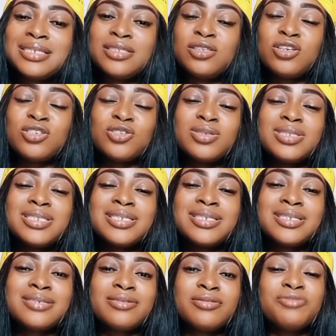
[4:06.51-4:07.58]
does not
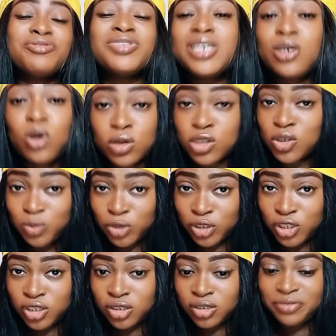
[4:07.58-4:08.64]
really cost much.